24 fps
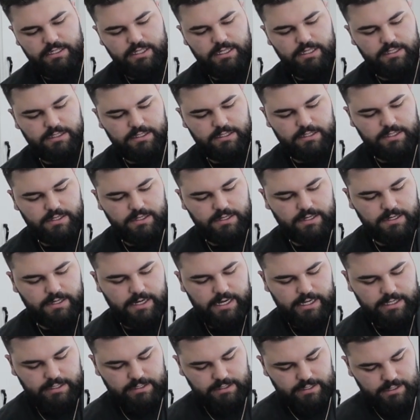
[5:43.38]

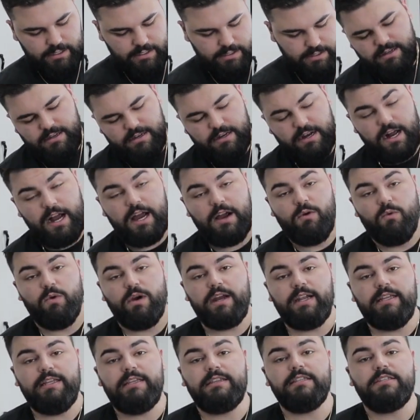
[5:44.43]
All right,
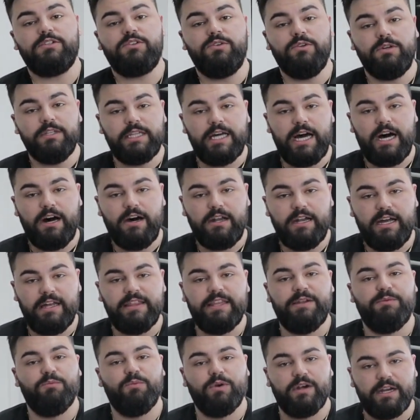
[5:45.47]
we're gonna let this cool down
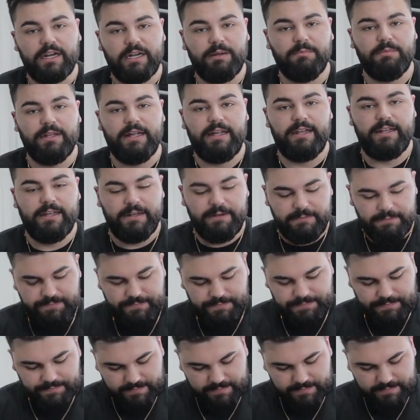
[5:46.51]
and then we're gonna blend it.